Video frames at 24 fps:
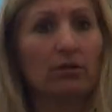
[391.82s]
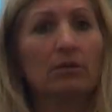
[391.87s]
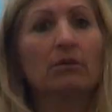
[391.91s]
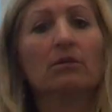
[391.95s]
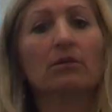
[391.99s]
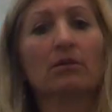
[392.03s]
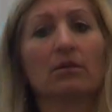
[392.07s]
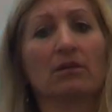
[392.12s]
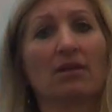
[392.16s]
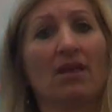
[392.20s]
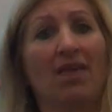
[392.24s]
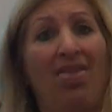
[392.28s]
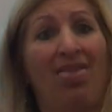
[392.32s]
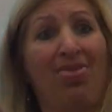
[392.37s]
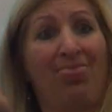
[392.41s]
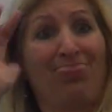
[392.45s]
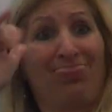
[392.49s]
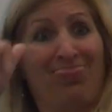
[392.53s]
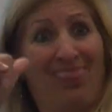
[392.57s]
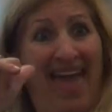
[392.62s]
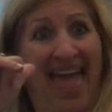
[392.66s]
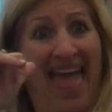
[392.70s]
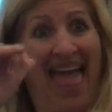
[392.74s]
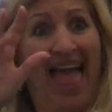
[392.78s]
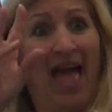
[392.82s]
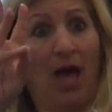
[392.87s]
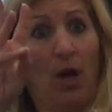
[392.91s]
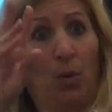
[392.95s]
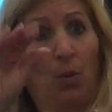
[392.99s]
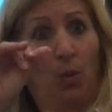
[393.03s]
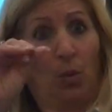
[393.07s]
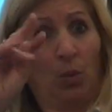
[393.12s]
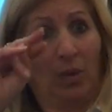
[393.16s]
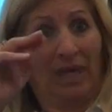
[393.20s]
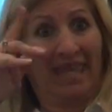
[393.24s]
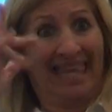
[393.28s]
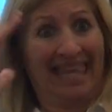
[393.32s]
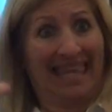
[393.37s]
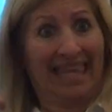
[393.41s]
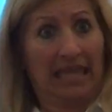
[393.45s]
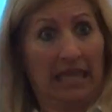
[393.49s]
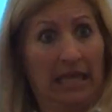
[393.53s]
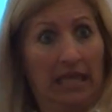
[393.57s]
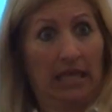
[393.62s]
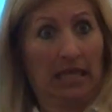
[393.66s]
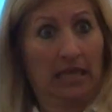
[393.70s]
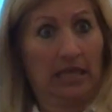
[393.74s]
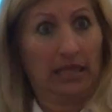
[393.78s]
I'm just trying to give you a visual of if
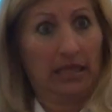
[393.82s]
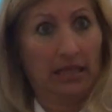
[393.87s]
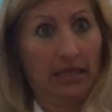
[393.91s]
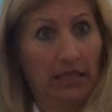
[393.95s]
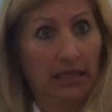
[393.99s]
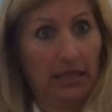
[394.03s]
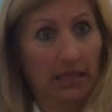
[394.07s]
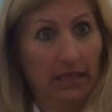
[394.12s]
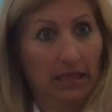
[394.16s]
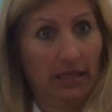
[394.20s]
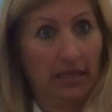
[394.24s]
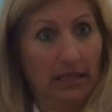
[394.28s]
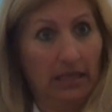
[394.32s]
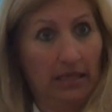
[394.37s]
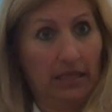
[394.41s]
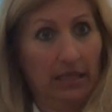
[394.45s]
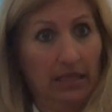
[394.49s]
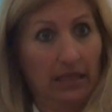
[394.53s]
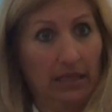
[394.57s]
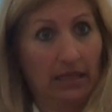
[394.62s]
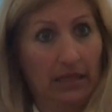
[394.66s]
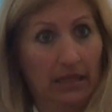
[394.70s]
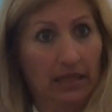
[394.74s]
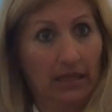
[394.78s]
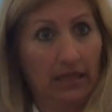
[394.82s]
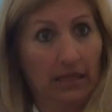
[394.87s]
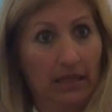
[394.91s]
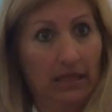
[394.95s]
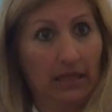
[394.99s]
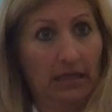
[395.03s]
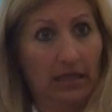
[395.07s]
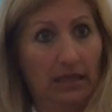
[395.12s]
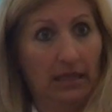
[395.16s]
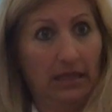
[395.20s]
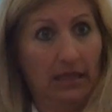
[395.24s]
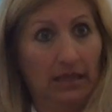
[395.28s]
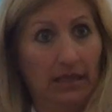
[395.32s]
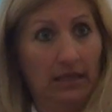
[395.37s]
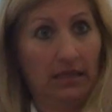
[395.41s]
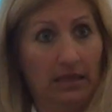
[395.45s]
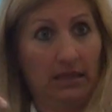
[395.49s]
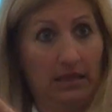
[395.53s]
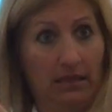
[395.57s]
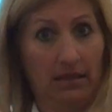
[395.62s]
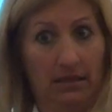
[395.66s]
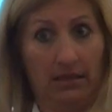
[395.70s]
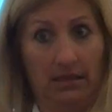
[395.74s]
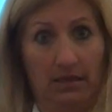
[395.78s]
my office is here and you go down that
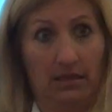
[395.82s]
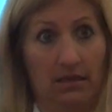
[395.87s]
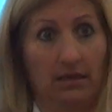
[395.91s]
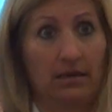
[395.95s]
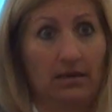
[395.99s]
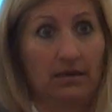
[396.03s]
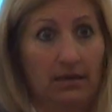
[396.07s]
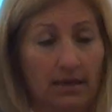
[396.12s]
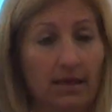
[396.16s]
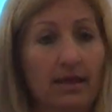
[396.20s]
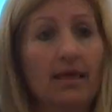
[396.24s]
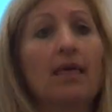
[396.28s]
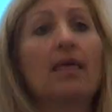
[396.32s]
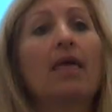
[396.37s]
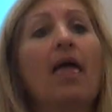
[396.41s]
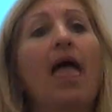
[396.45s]
hallway,